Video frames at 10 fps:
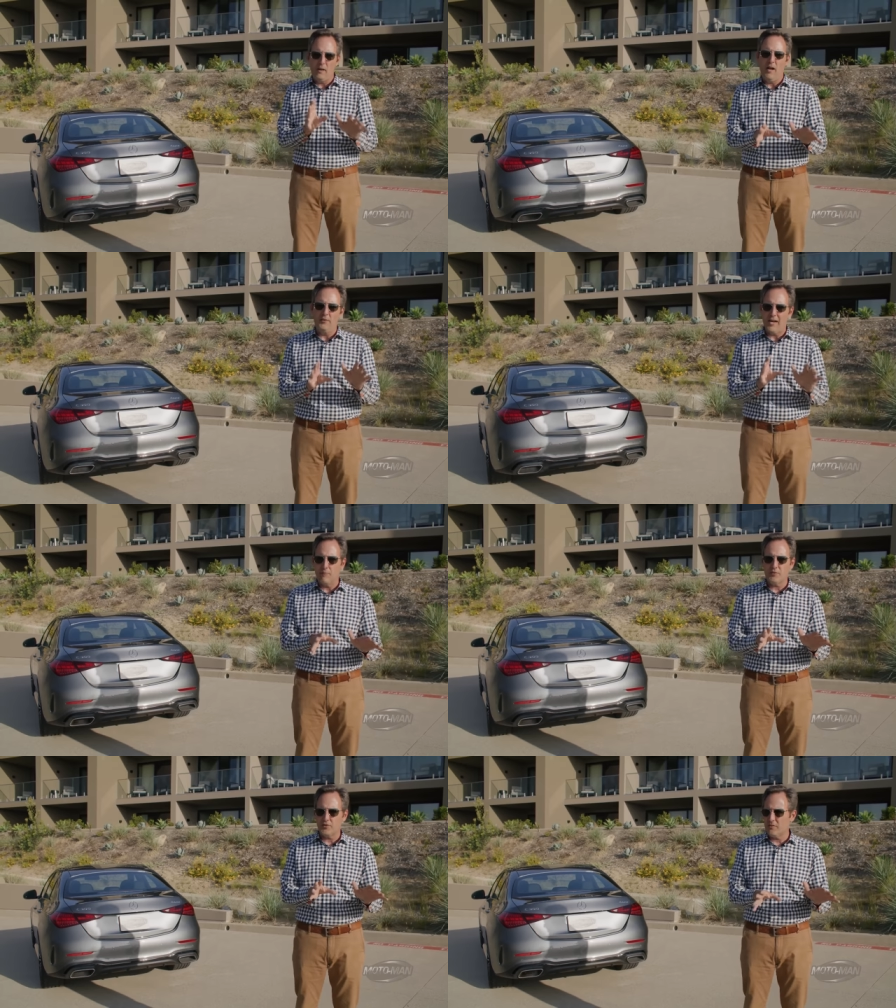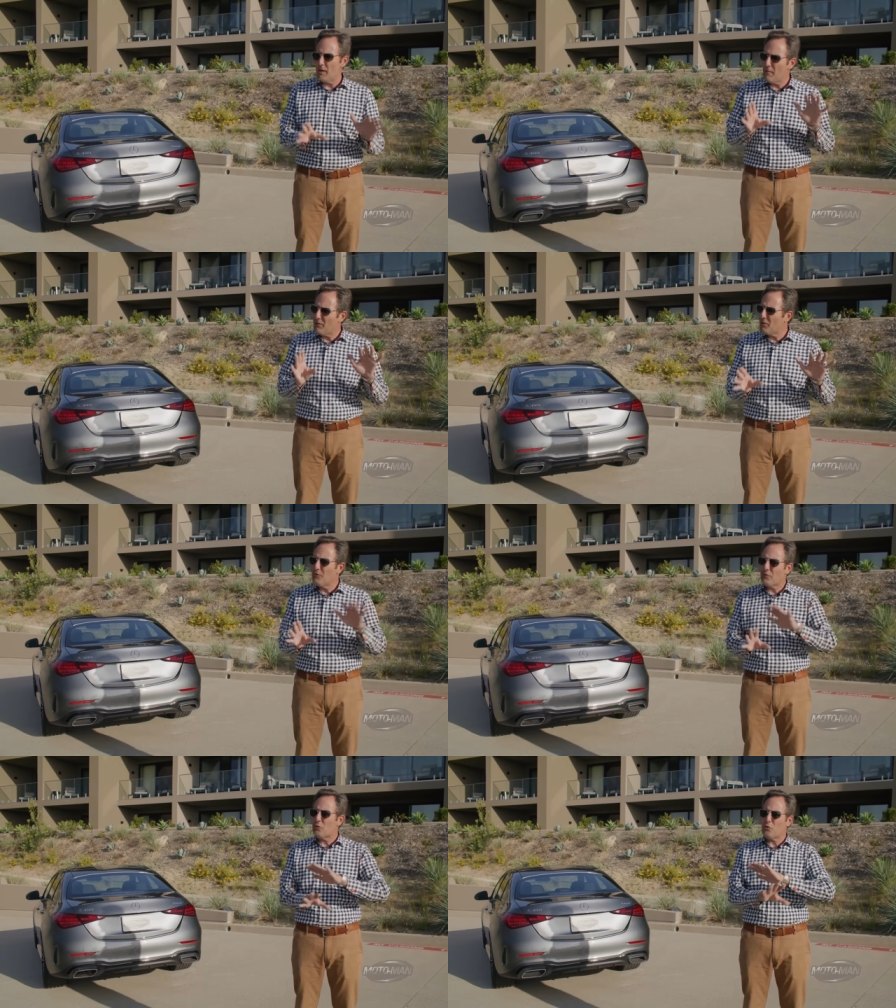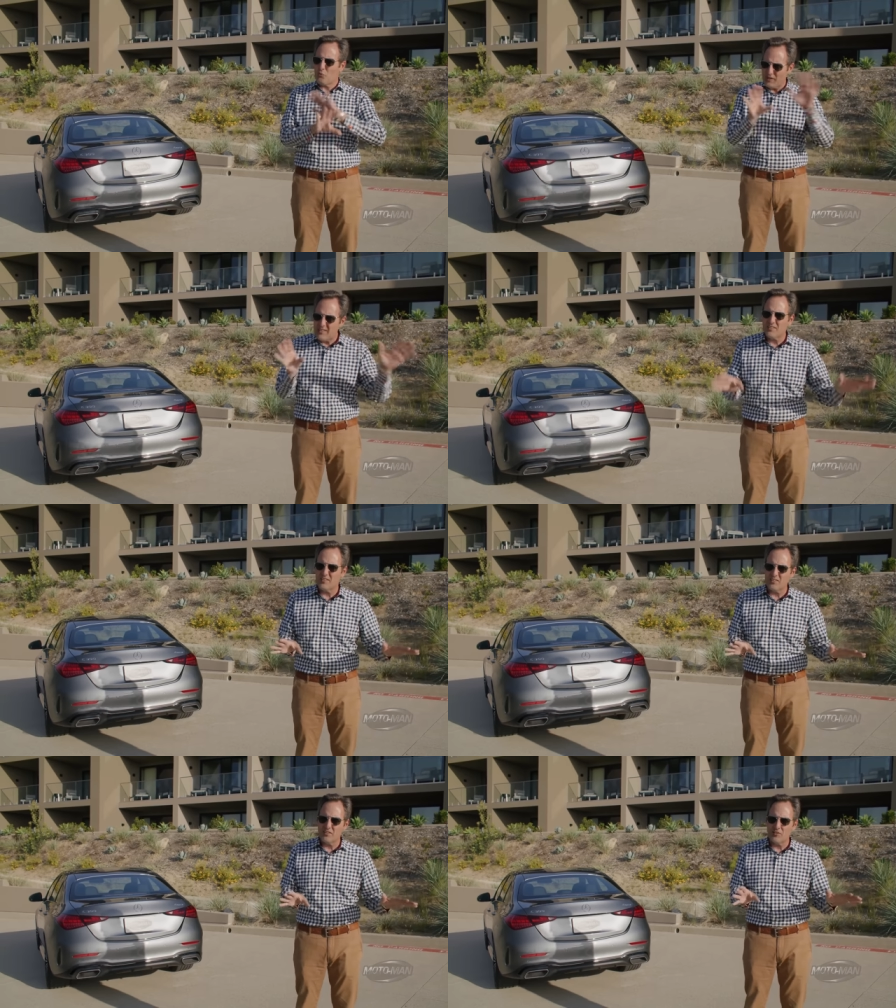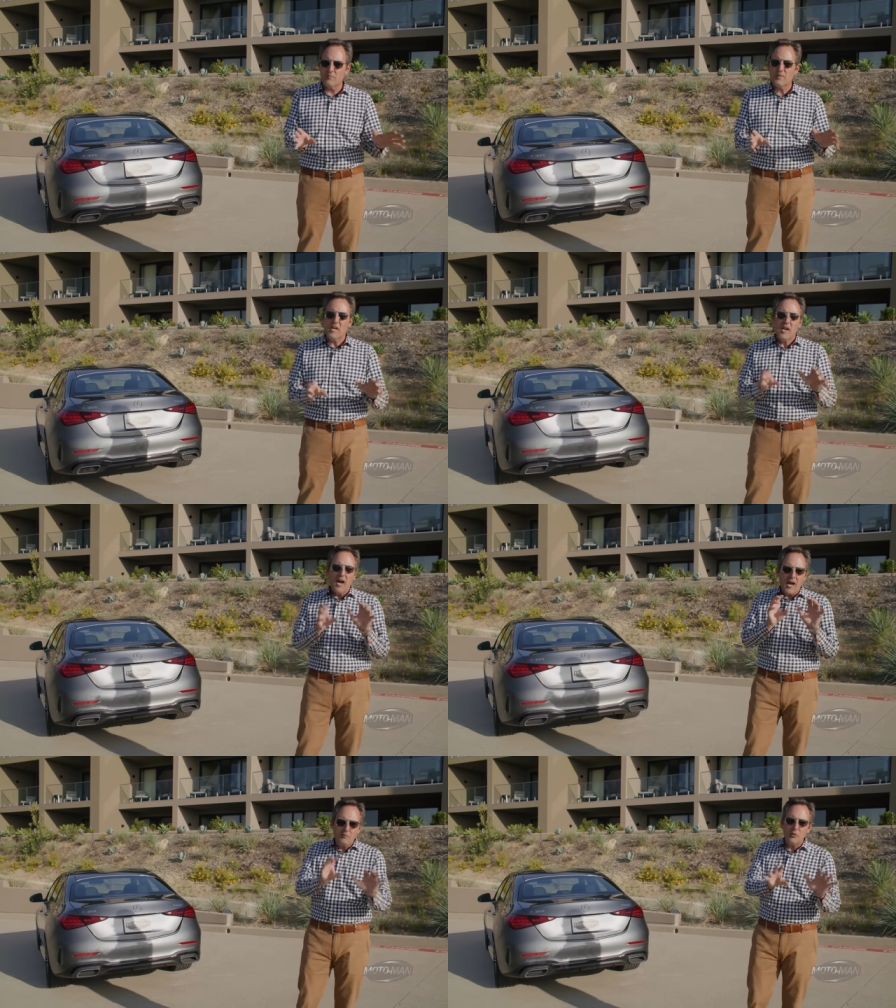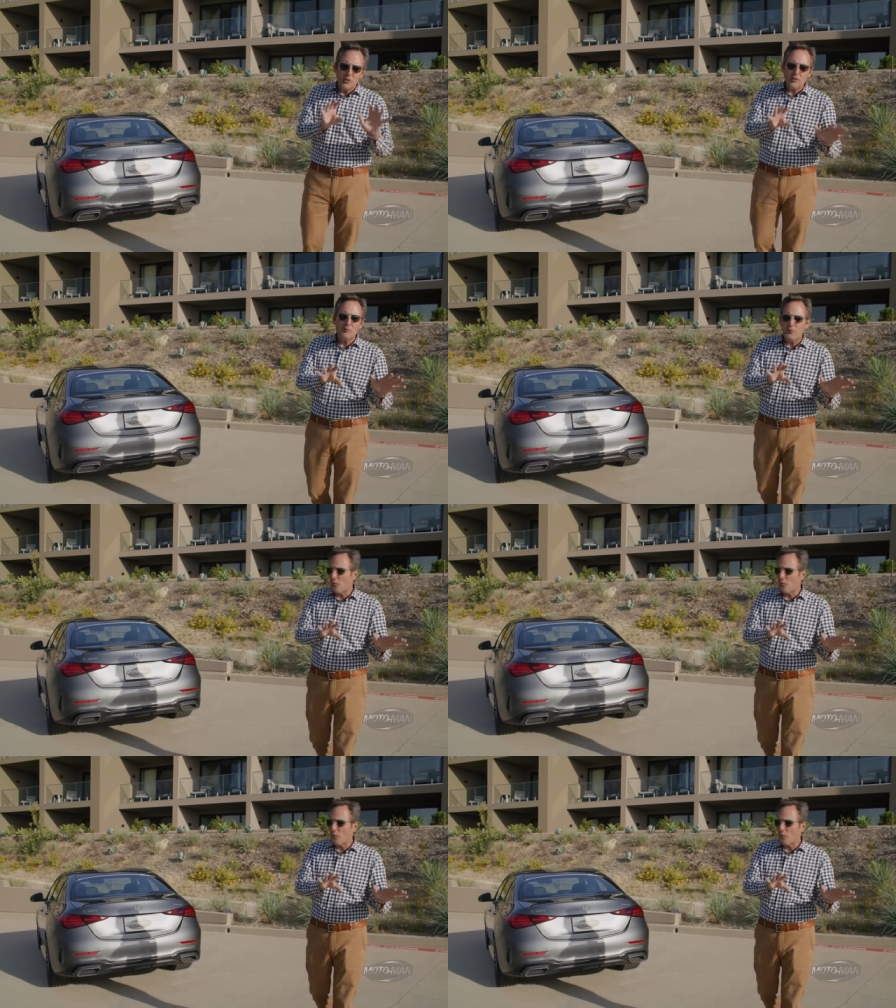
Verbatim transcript: the mild hybrid system? I'm not looking for craziness here. I'm looking